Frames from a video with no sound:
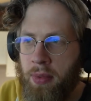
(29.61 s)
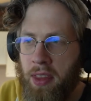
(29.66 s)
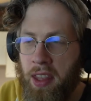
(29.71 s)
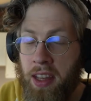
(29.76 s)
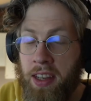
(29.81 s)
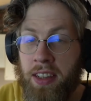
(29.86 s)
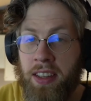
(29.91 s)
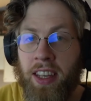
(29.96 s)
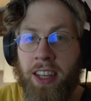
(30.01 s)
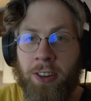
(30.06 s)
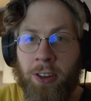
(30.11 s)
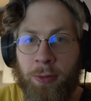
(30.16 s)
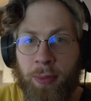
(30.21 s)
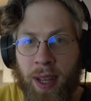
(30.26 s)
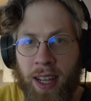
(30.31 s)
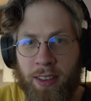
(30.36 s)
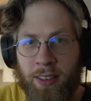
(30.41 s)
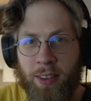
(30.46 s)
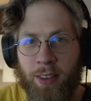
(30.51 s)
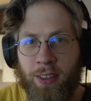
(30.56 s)
a
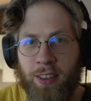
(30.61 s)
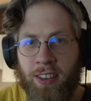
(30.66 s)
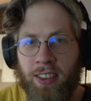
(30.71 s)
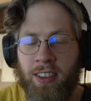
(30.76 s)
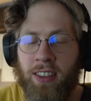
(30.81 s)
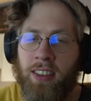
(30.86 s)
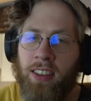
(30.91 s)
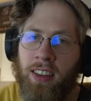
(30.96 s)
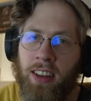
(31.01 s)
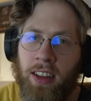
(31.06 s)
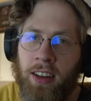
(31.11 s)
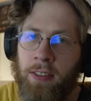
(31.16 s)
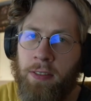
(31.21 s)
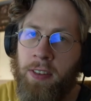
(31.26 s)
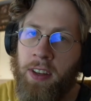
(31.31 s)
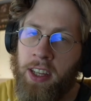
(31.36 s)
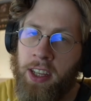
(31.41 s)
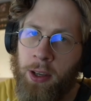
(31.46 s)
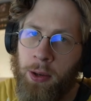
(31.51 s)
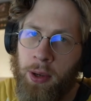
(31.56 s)
necromancer in a
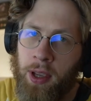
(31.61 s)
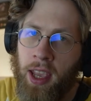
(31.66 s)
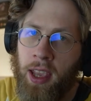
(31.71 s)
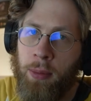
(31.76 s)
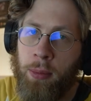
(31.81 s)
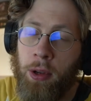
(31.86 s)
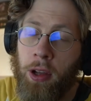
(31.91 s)
video game